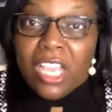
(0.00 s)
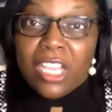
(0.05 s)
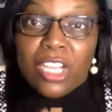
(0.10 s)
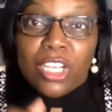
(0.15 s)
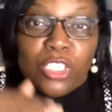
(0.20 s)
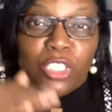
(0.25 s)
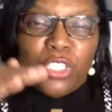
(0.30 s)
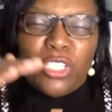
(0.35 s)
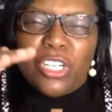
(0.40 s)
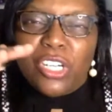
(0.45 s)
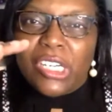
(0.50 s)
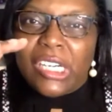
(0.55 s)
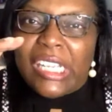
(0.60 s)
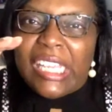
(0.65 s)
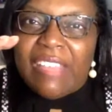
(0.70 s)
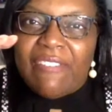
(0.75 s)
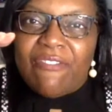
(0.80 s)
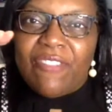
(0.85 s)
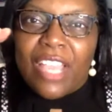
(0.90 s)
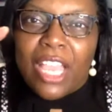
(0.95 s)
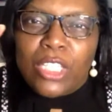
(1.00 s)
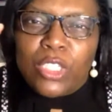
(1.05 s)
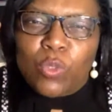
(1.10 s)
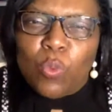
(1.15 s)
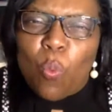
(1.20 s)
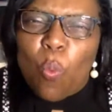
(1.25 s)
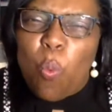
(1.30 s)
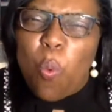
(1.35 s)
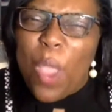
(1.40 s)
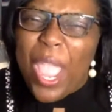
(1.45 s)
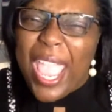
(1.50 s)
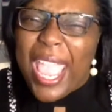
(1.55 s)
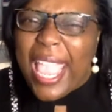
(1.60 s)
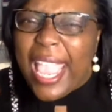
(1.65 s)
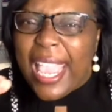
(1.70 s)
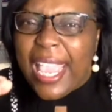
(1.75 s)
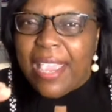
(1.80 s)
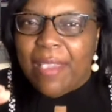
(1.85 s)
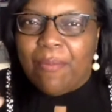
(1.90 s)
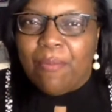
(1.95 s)
because you're going to invest
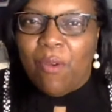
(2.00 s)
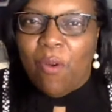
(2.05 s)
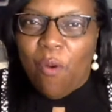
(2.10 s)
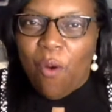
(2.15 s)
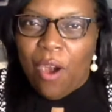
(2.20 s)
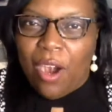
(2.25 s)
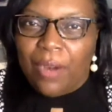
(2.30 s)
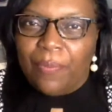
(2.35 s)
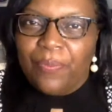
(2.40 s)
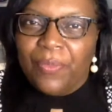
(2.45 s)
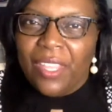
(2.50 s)
way more